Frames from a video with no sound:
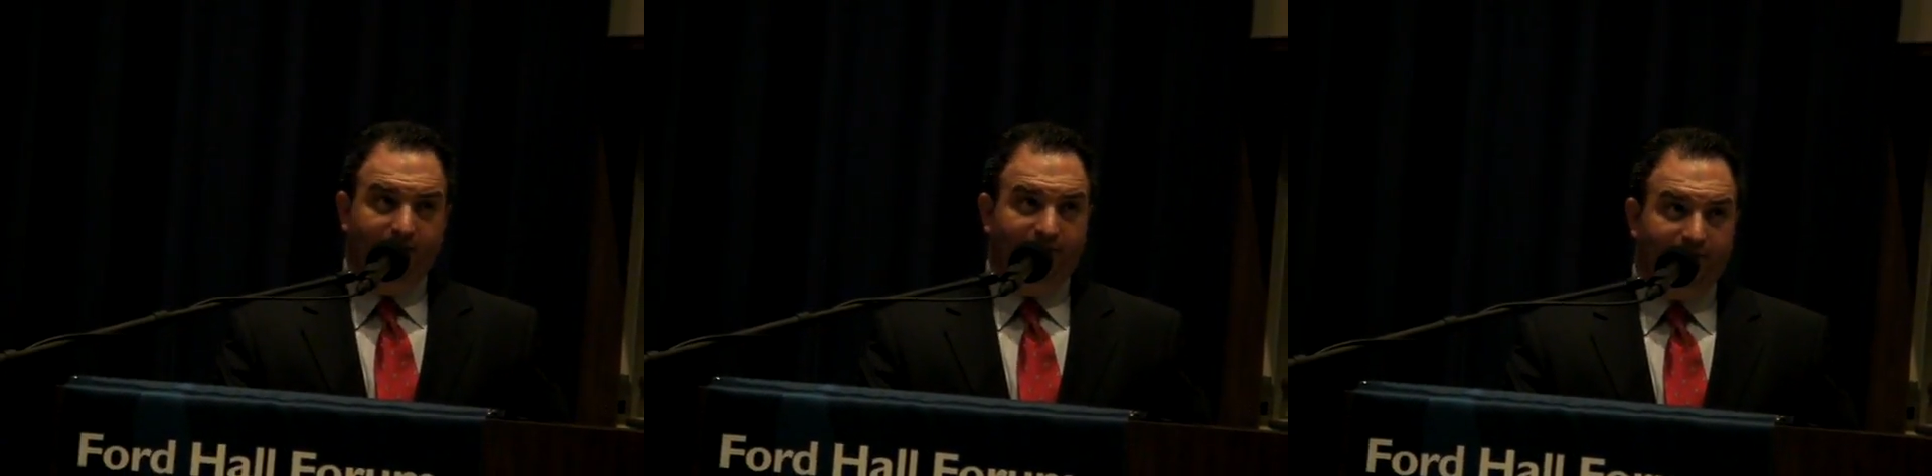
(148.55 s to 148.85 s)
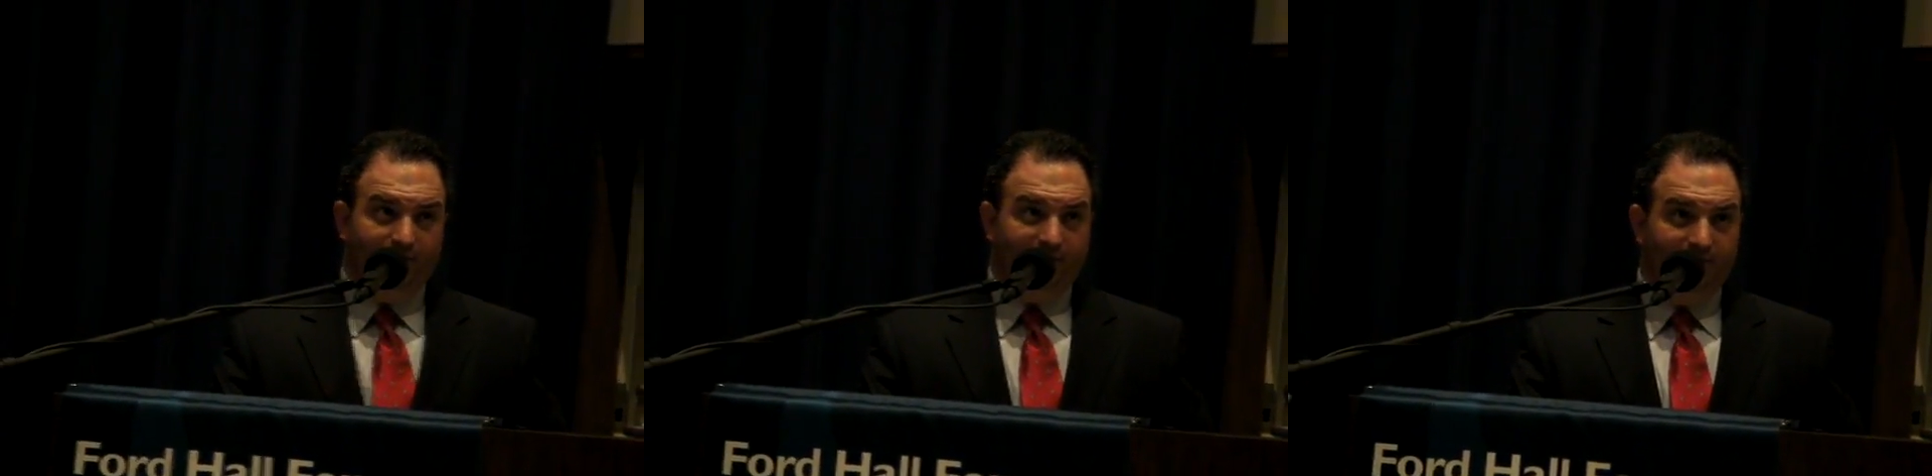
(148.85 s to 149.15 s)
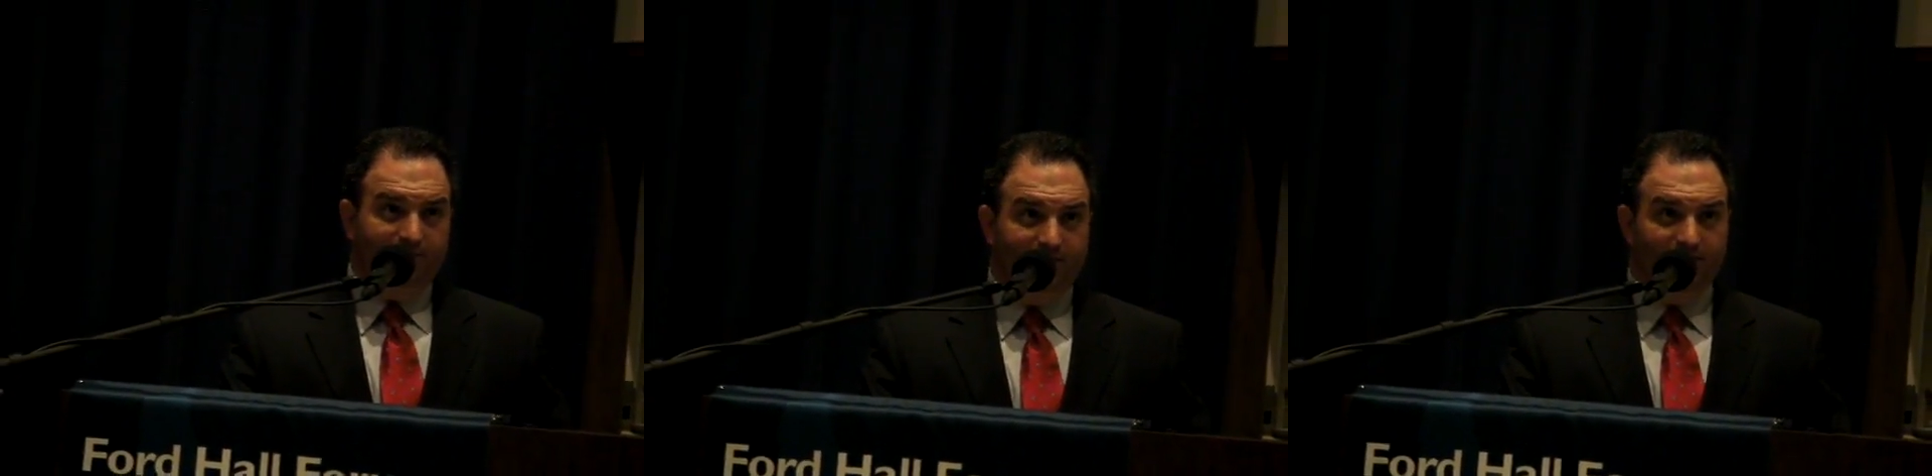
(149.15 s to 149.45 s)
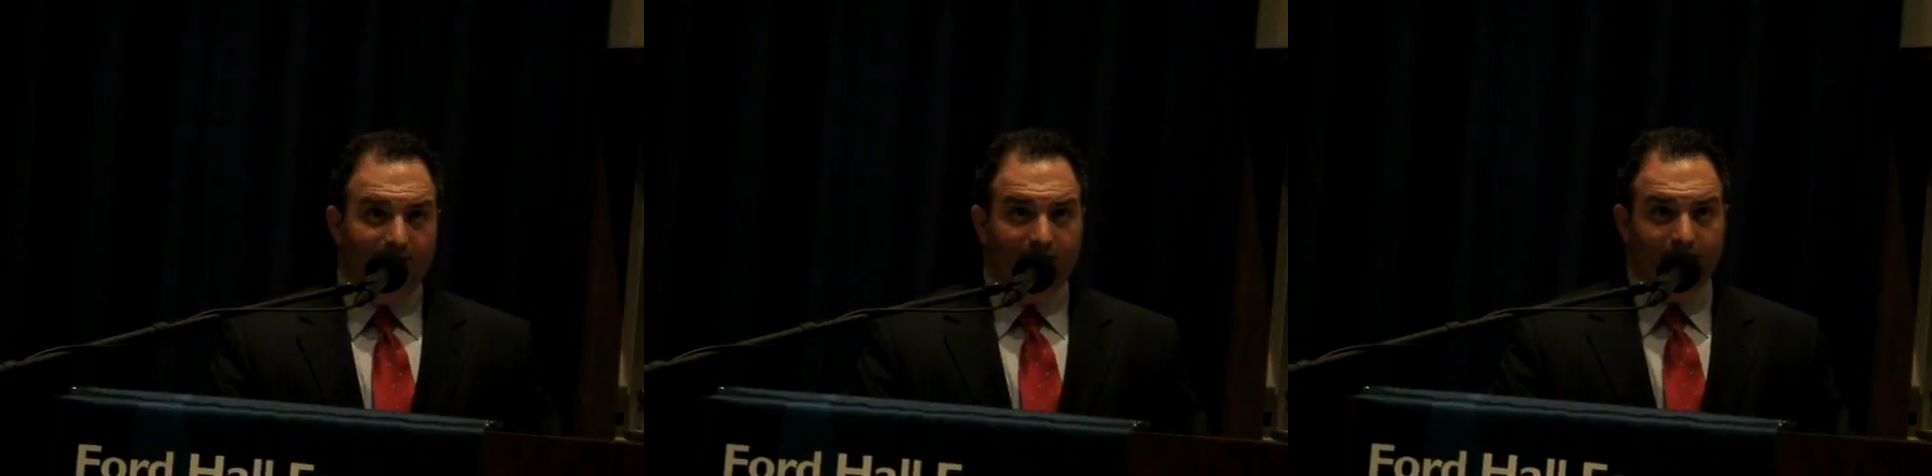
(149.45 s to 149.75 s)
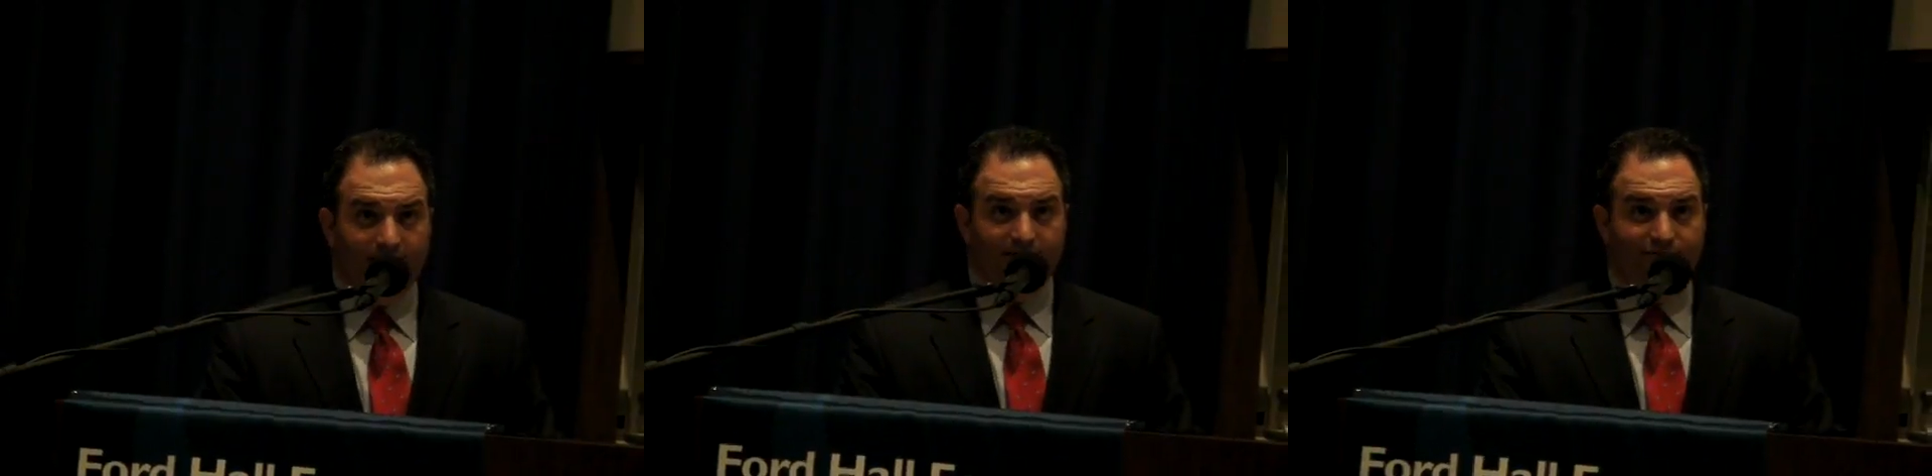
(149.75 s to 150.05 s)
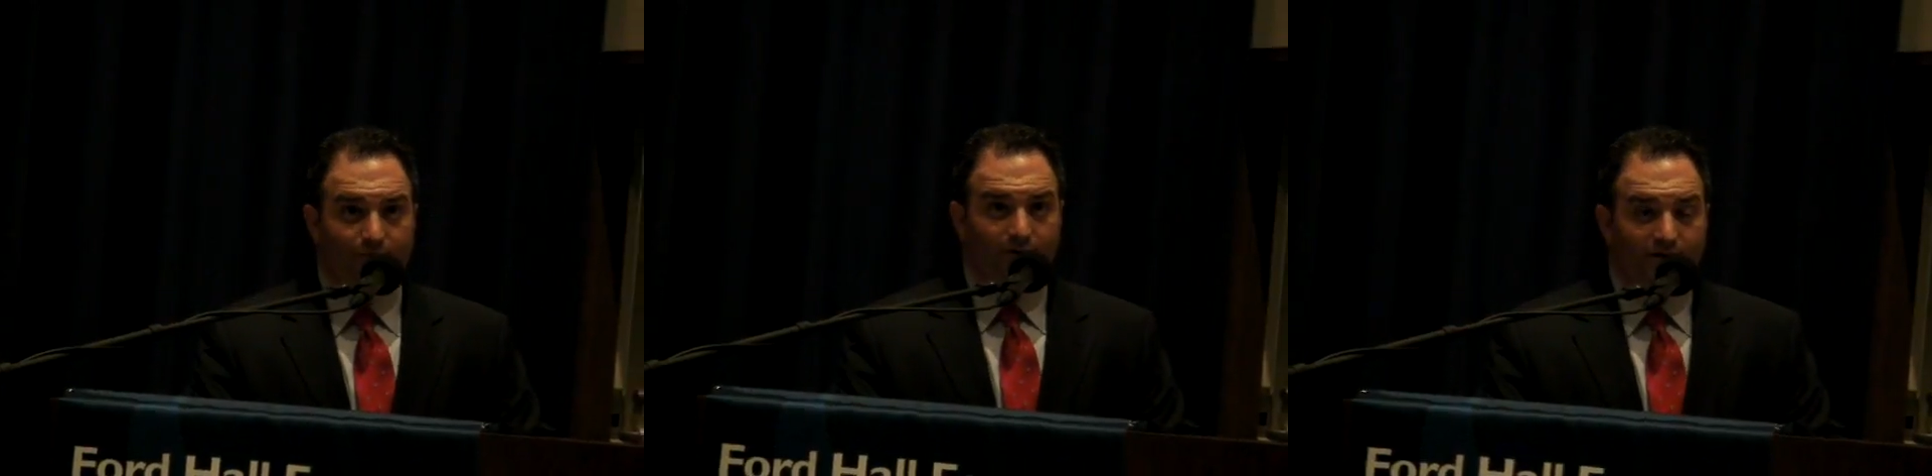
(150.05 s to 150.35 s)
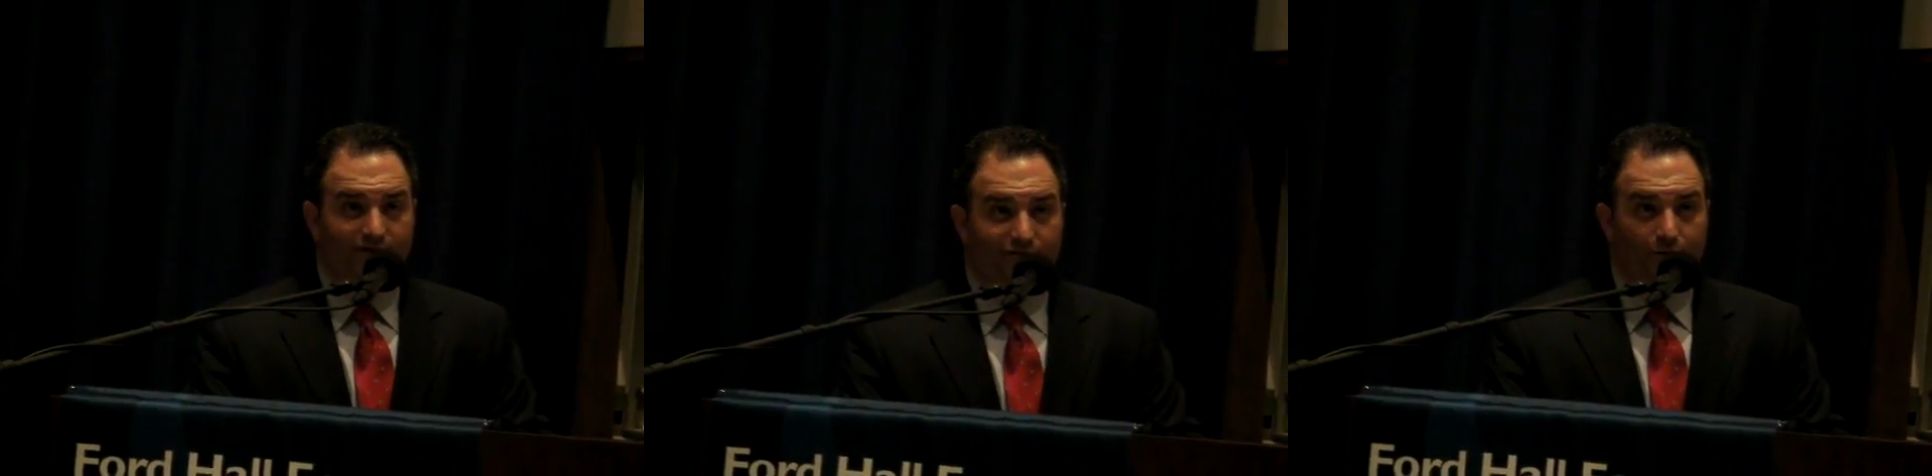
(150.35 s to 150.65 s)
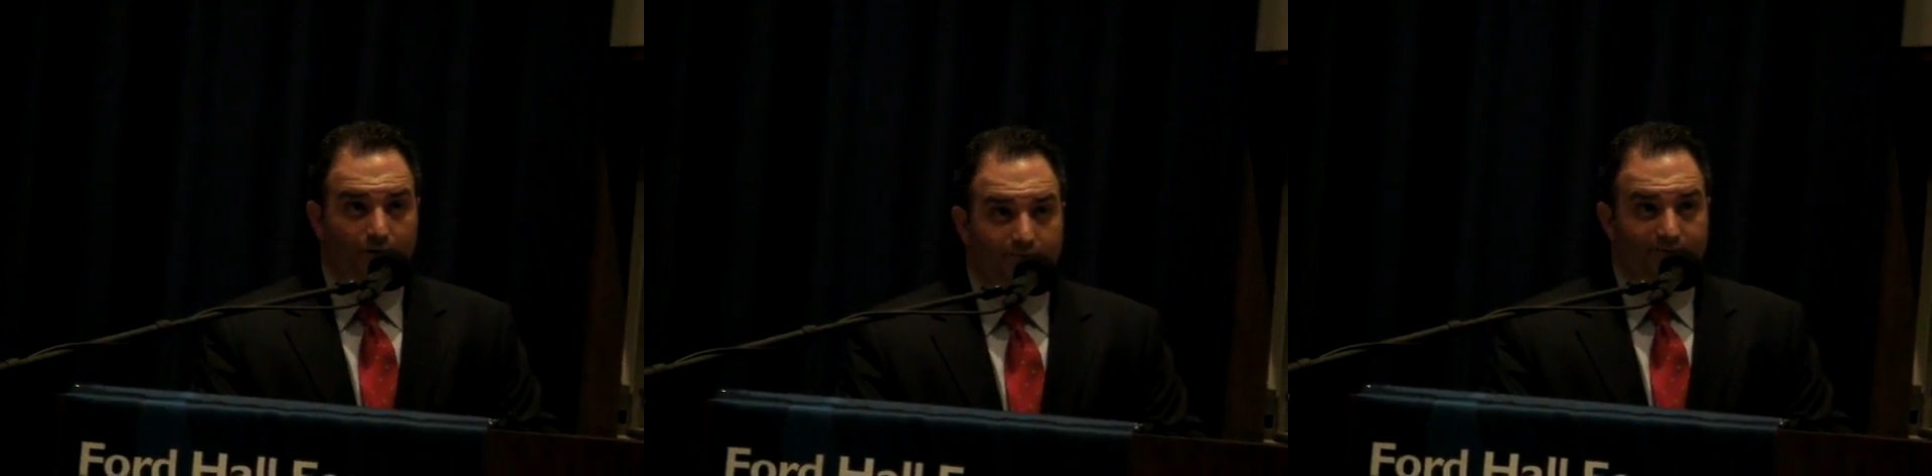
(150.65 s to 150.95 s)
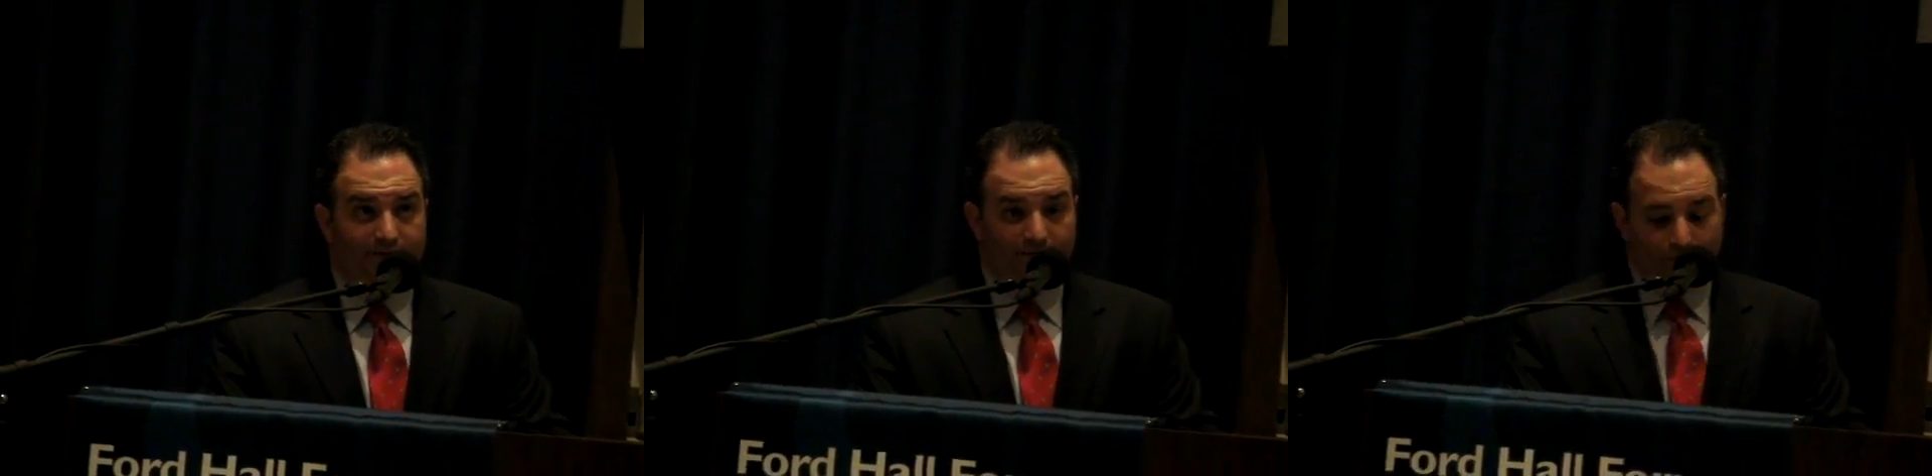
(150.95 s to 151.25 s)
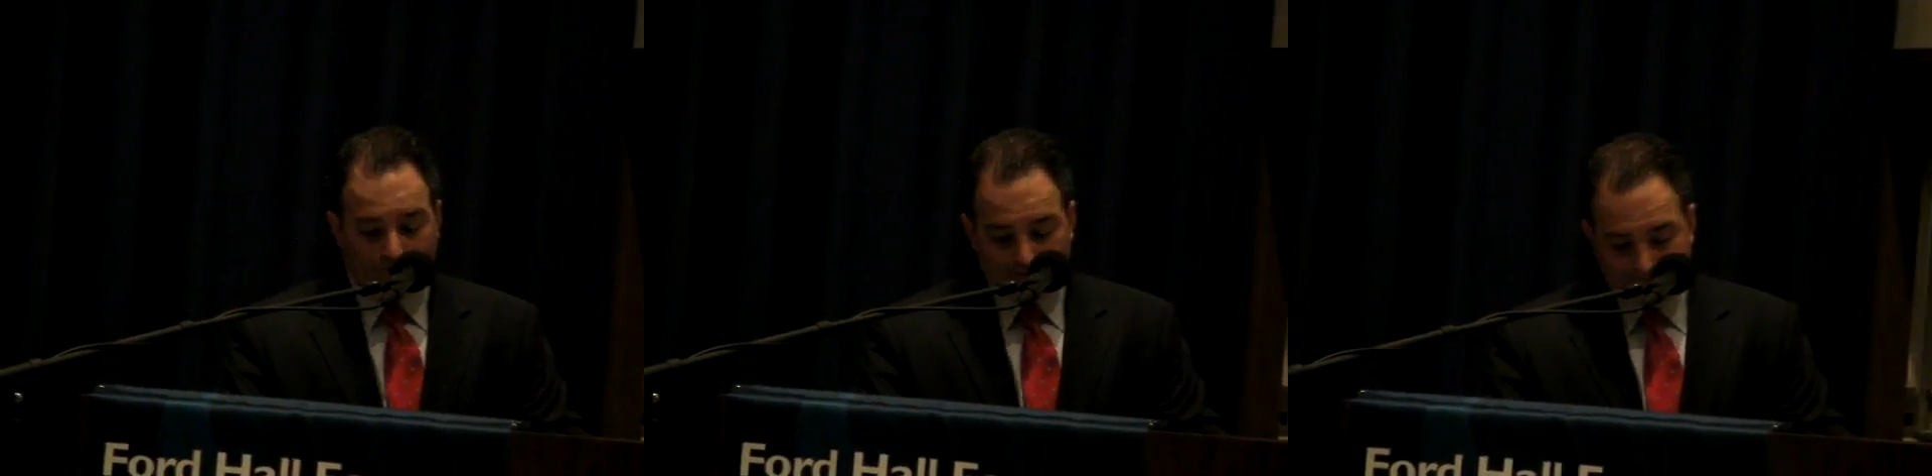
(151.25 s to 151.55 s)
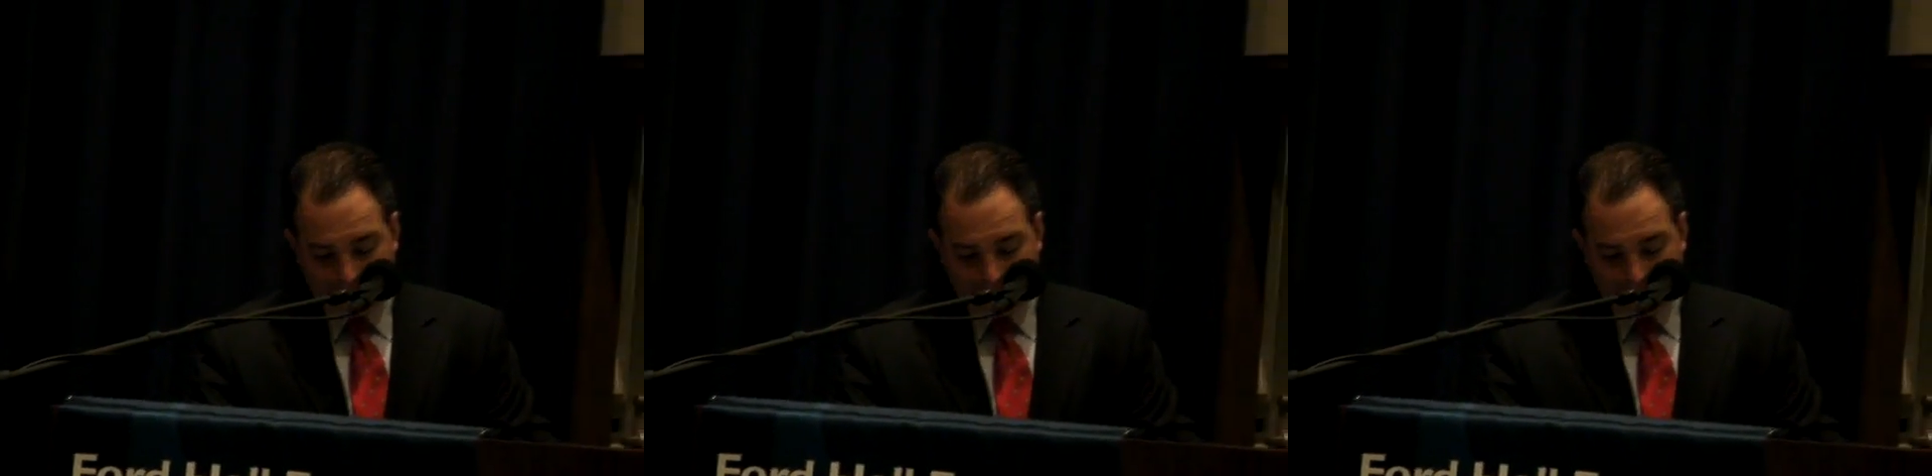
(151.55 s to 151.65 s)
at www.fordhallforum.org.